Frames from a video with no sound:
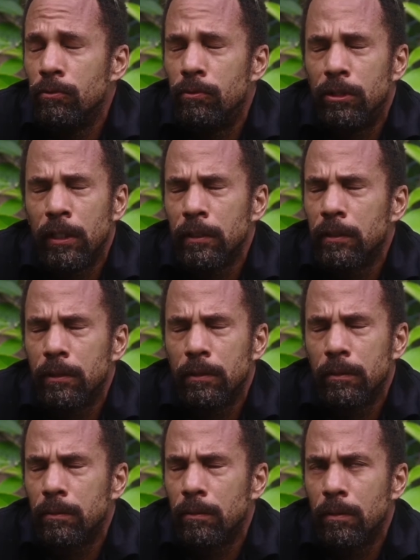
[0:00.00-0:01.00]
just
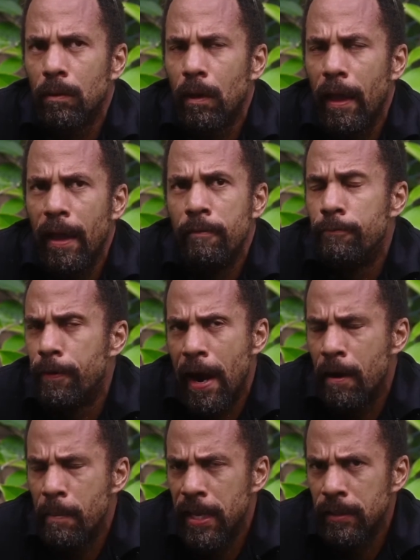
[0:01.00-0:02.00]

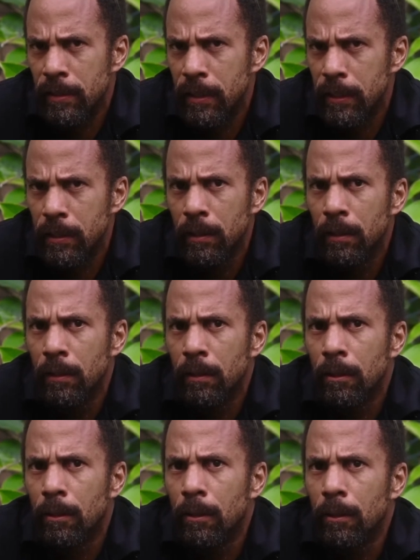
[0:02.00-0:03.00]
environmentally,
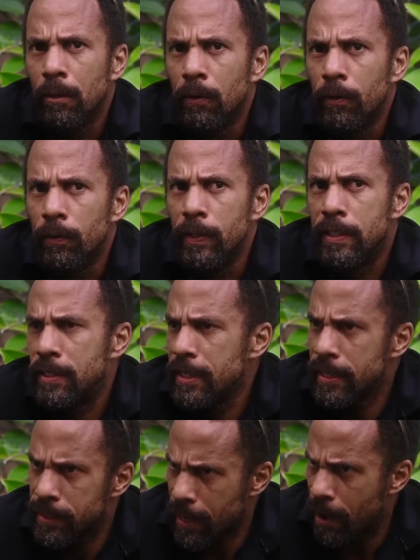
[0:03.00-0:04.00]
the
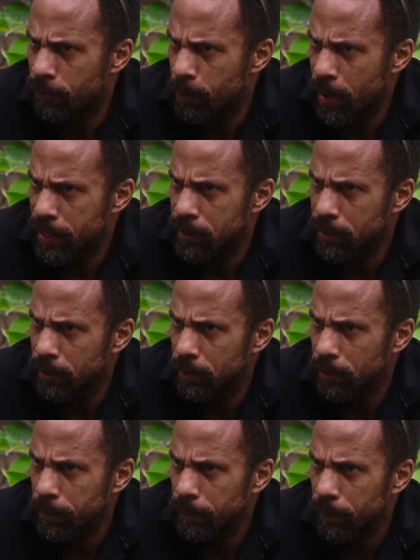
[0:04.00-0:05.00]
sea is ever present.
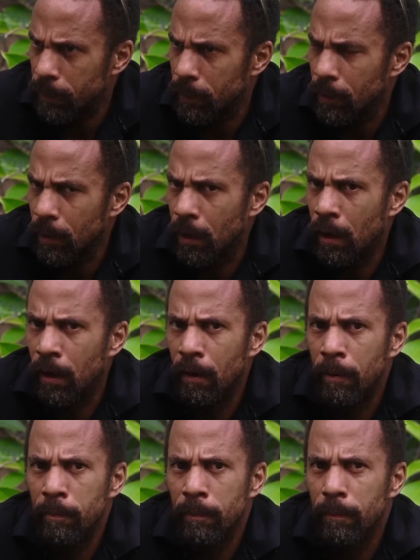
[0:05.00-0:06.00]

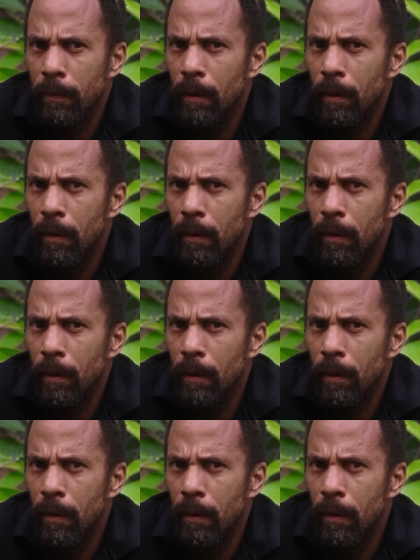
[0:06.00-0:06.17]
Until